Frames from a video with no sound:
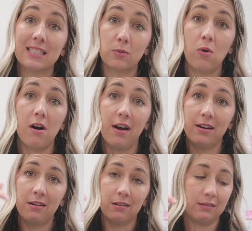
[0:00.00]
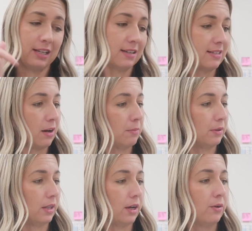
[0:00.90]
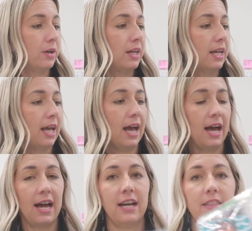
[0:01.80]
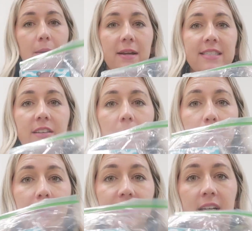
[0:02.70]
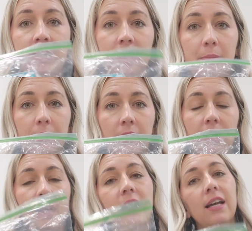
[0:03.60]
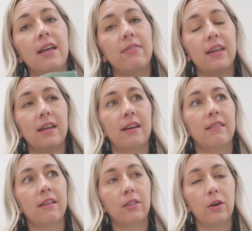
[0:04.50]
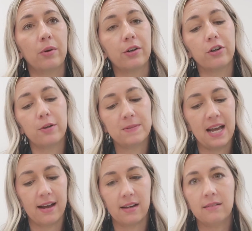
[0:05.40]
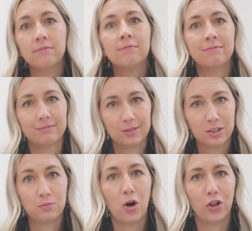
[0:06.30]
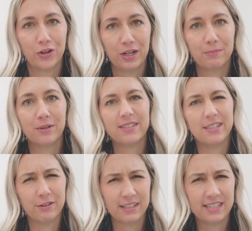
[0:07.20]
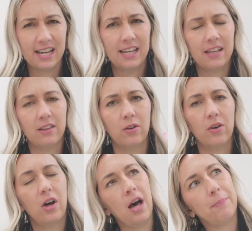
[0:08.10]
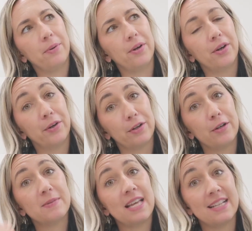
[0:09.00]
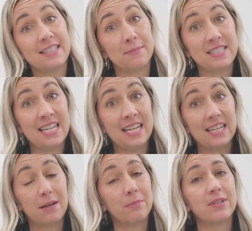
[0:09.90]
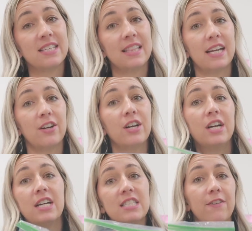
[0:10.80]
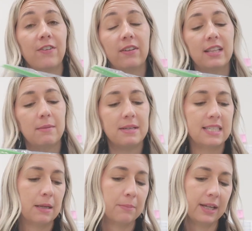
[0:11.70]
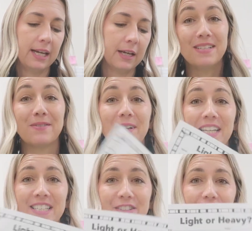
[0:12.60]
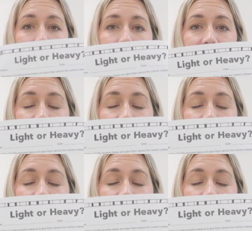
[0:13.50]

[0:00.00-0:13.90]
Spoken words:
Swan, I'll link it down below, and they basically built a number line, and then the lower groups had smaller numbers, 0 to 10, and the upper groups had some teen numbers in there to fill in the missing blank. Miss Whitney's group did